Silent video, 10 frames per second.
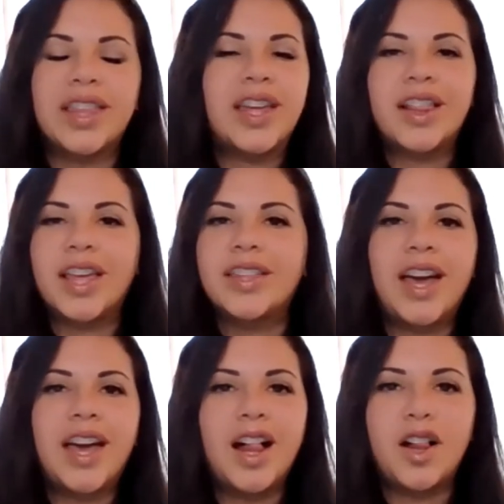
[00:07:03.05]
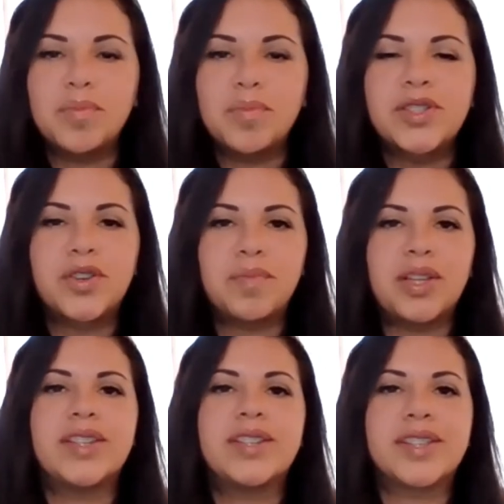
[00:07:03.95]
That like that helps
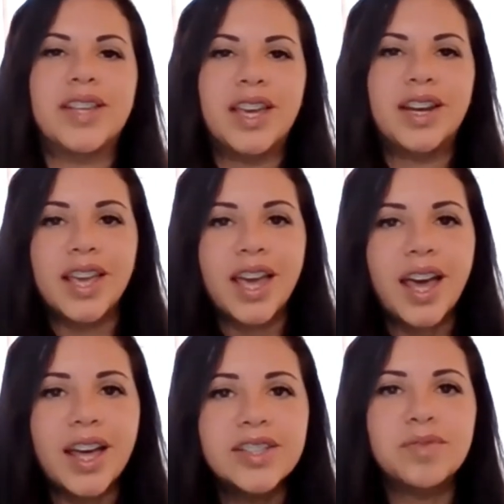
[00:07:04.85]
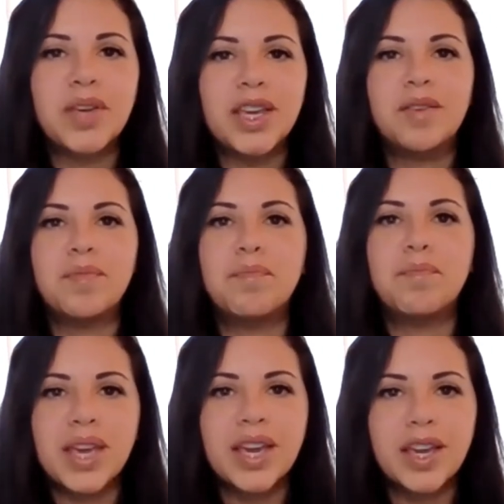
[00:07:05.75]
tremendously, and it has made a
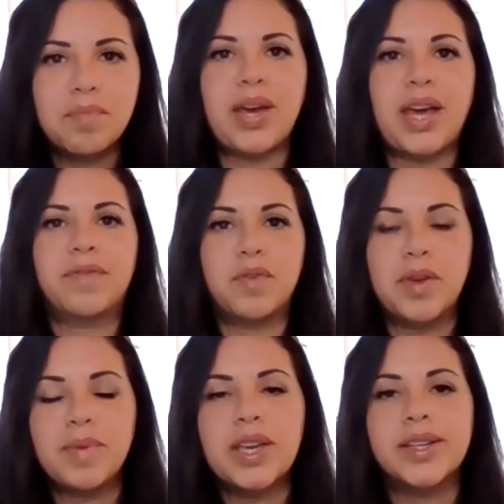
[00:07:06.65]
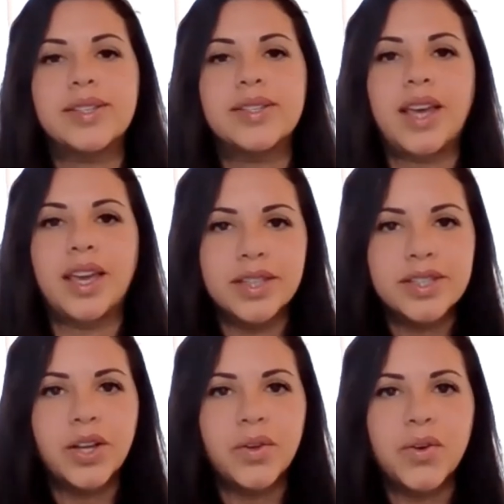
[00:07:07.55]
big impact for me, because I can
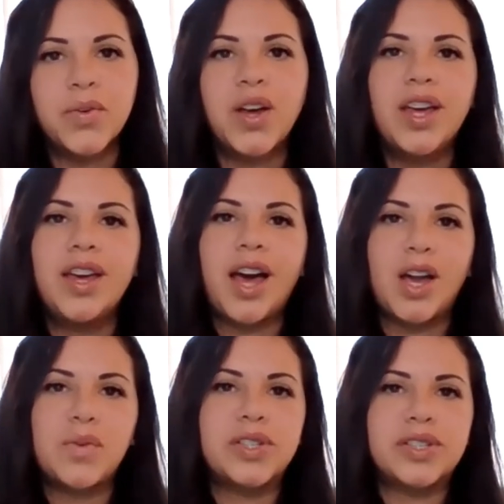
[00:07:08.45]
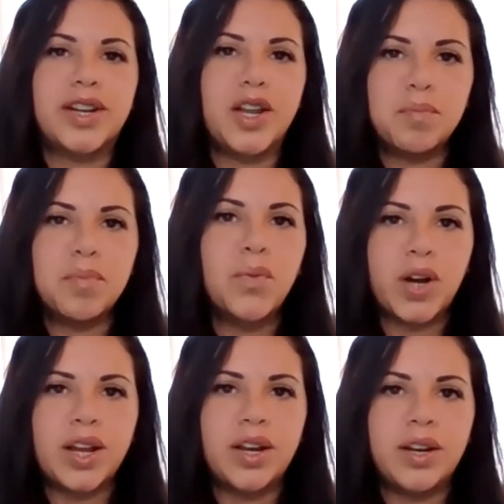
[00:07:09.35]
tell you I was a number
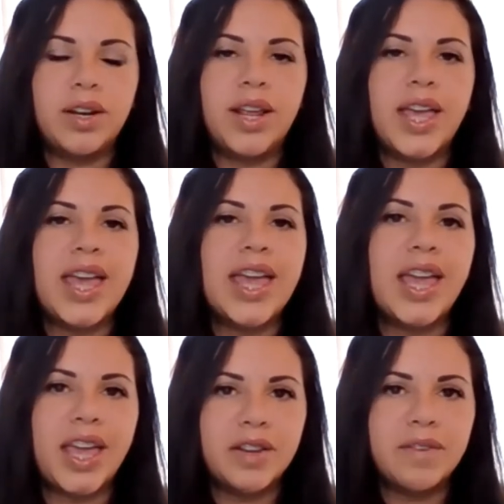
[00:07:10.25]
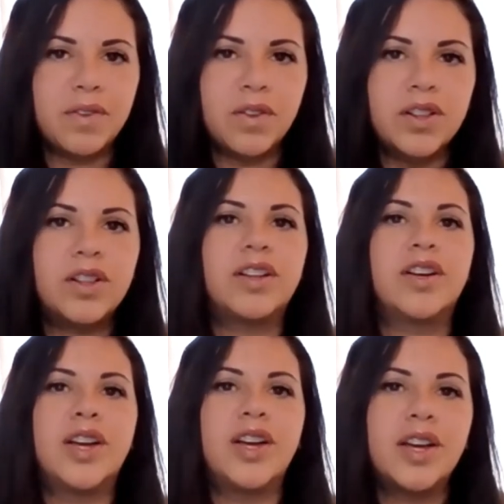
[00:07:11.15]
one hateful
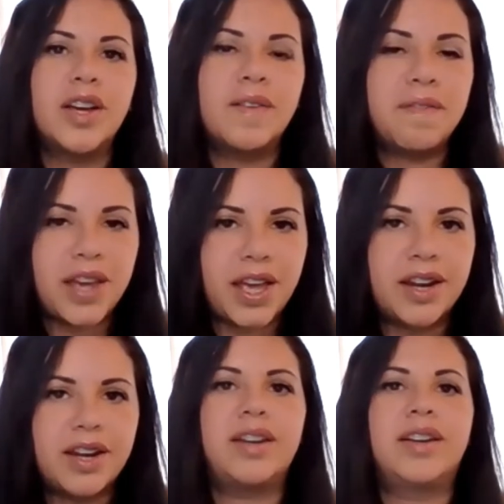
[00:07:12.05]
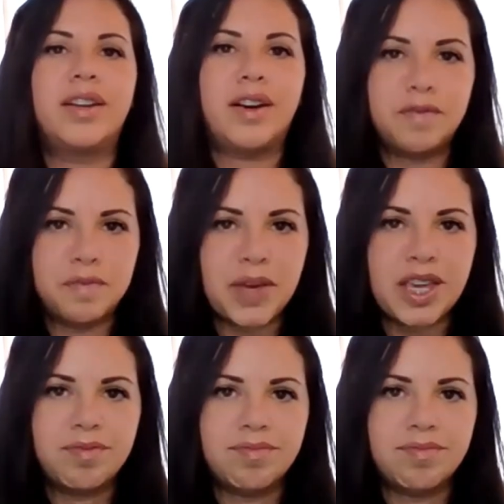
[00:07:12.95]
fan of me.